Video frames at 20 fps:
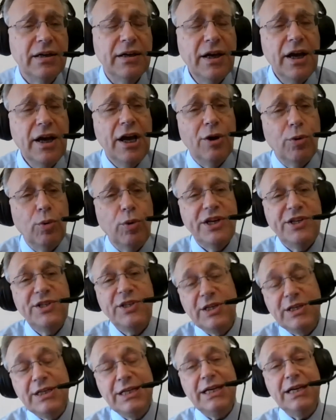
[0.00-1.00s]

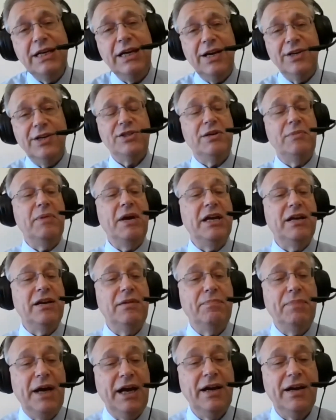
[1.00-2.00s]
OECD estimated
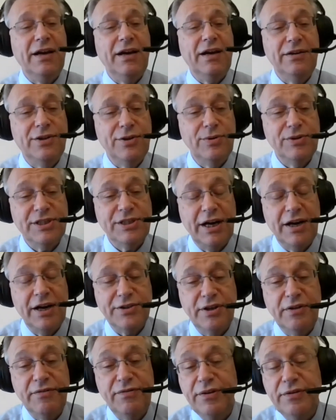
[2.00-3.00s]
back in
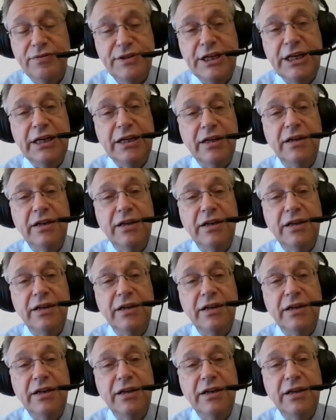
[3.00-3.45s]
2015